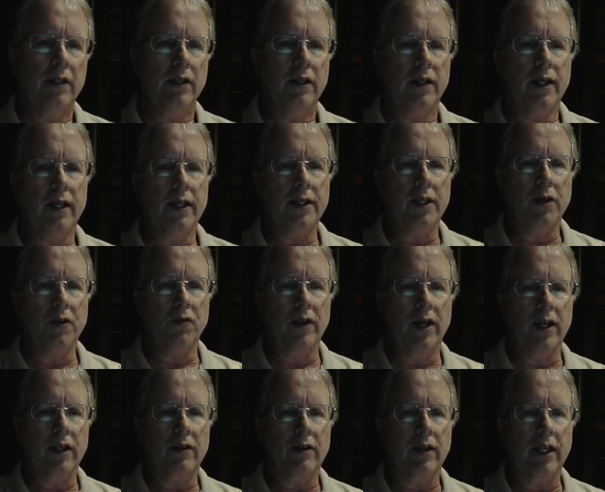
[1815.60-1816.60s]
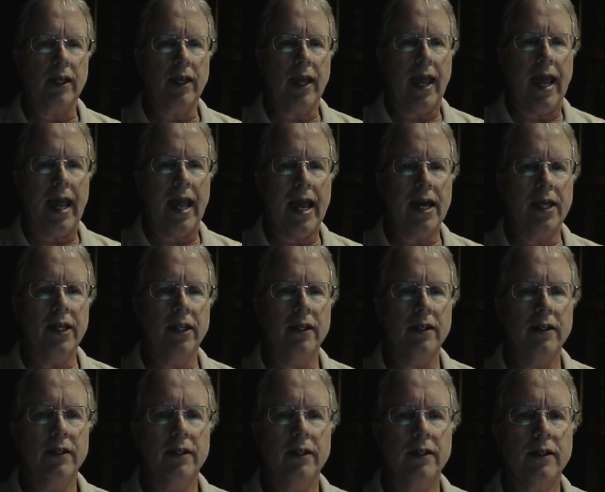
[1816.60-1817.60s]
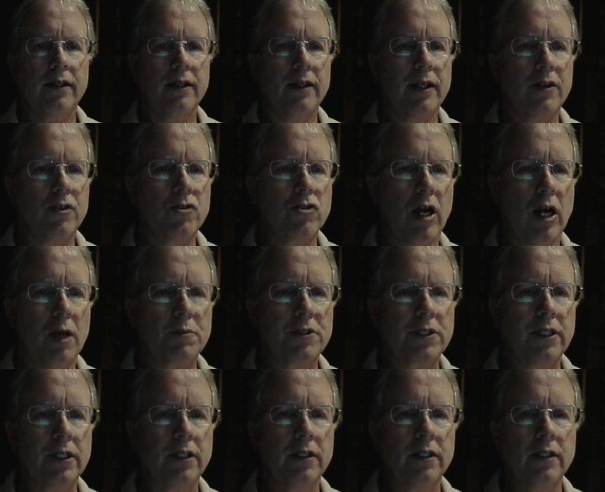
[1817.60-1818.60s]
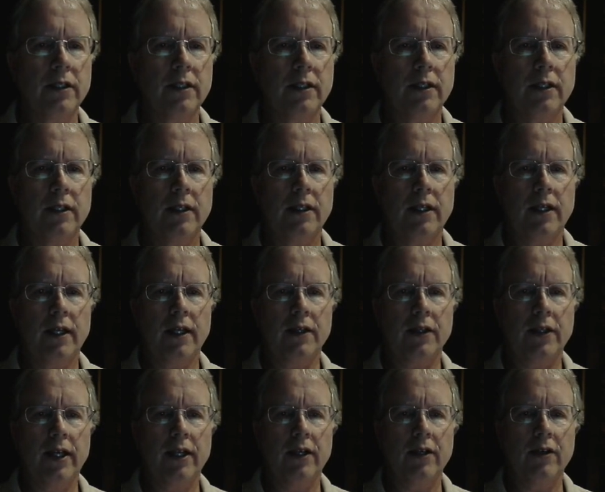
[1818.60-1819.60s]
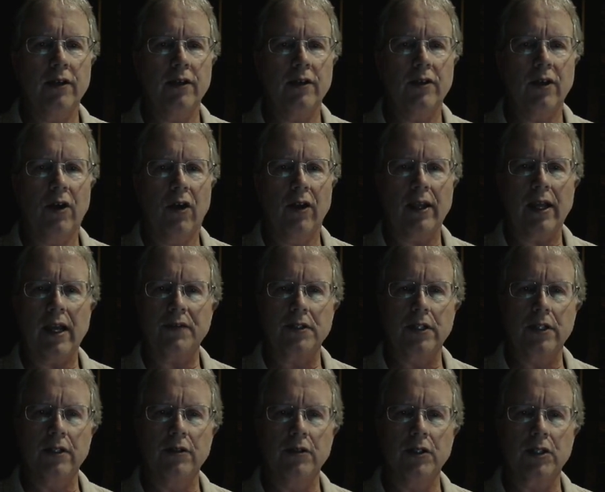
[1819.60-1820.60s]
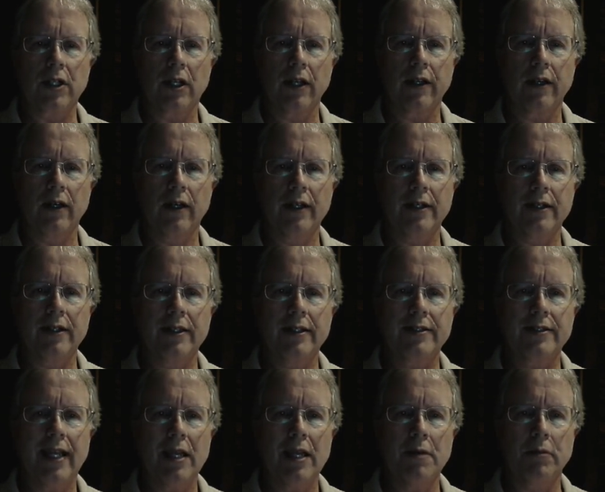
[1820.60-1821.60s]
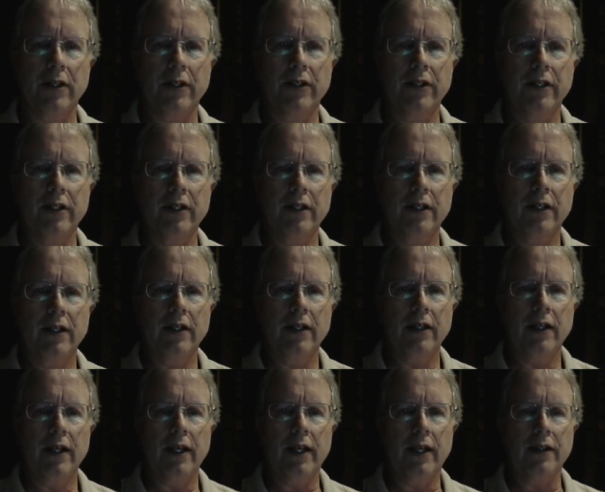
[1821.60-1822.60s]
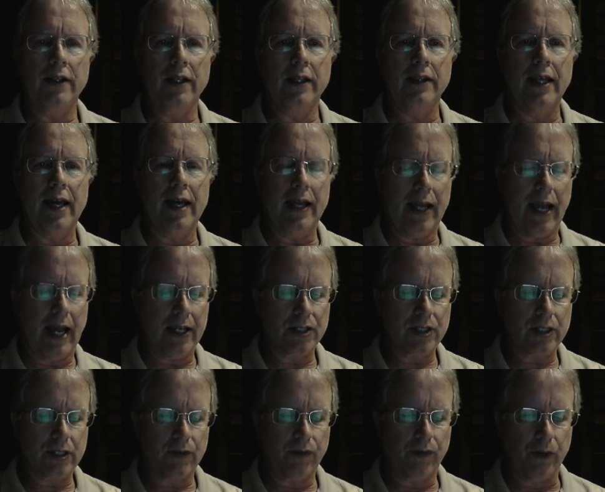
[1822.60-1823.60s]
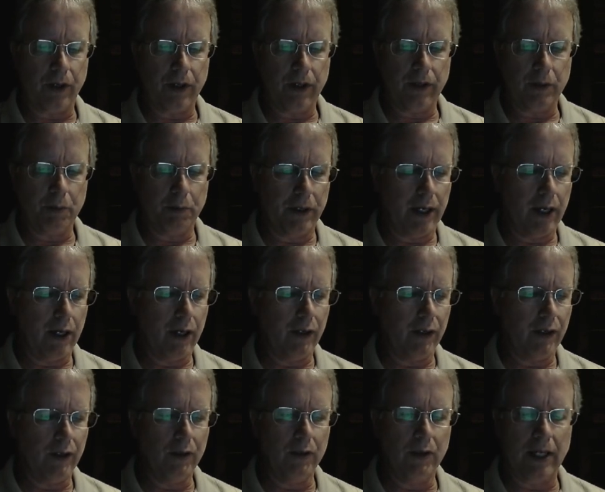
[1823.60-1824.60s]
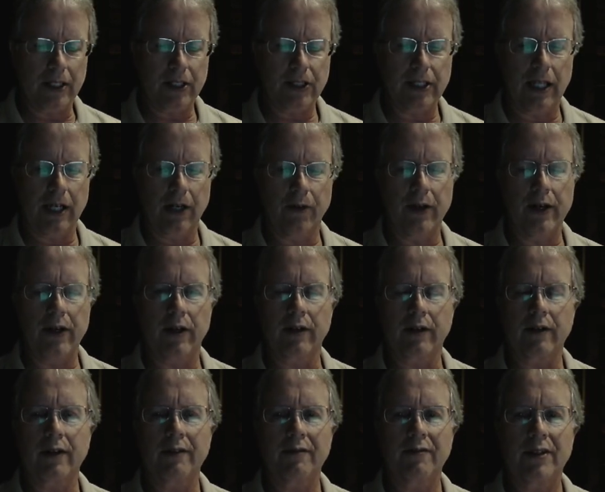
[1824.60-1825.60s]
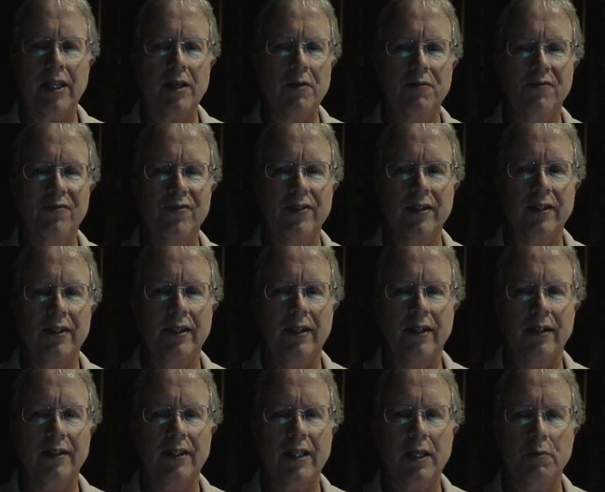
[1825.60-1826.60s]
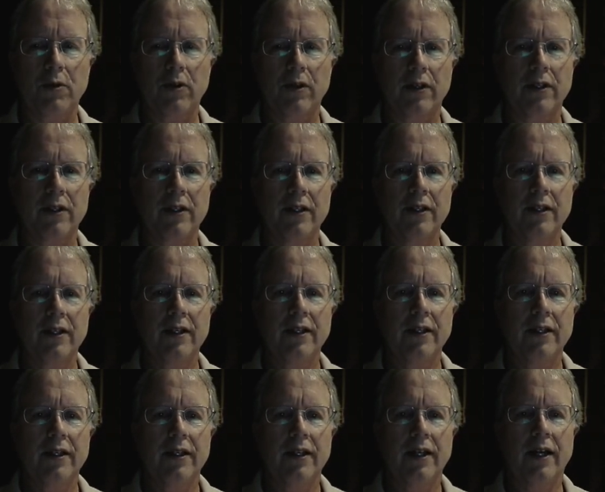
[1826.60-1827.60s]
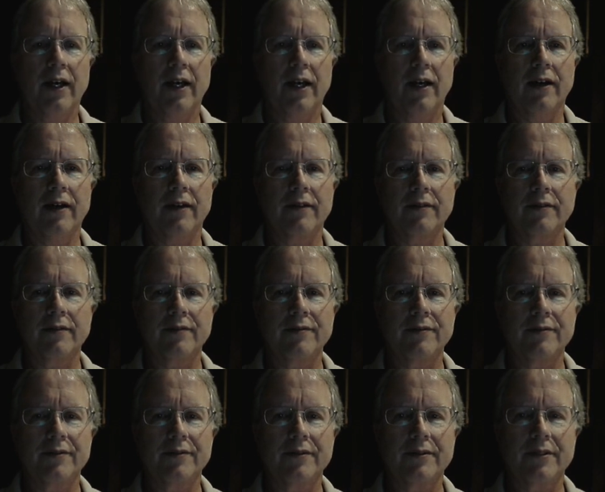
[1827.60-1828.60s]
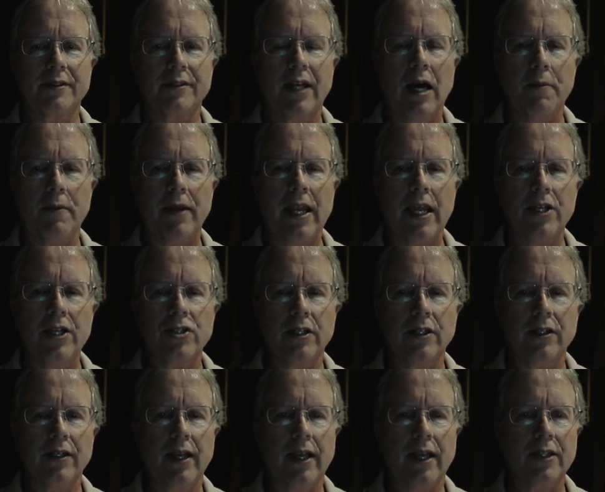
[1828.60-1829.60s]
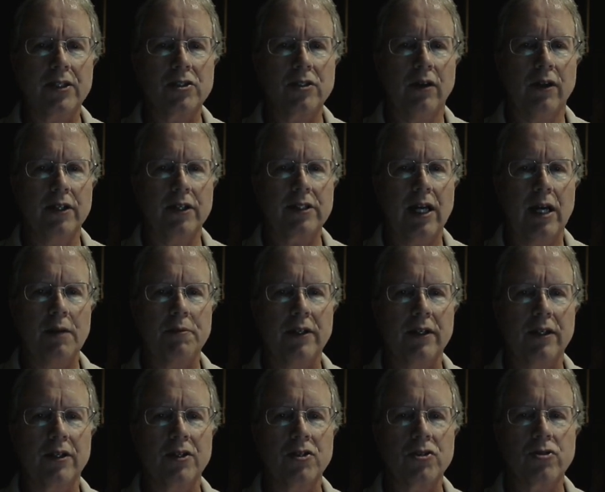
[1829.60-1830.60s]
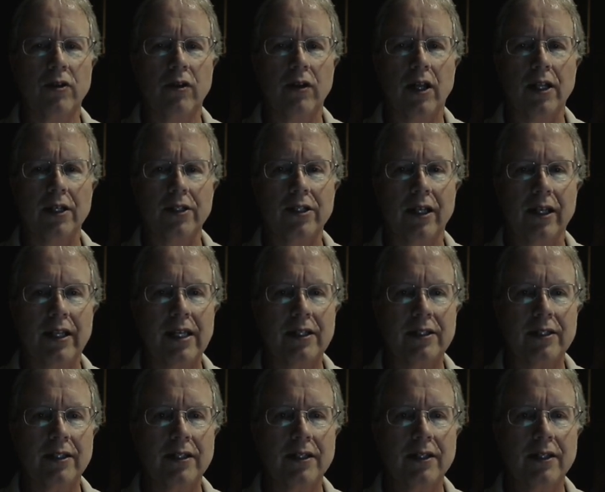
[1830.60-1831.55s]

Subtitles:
And then when I click add, it drops in, and then all you have to do is click on disabled, and then that asks for you to put in a new accelerator keyboard combination, and so I'll type in Control-Alt-Delete,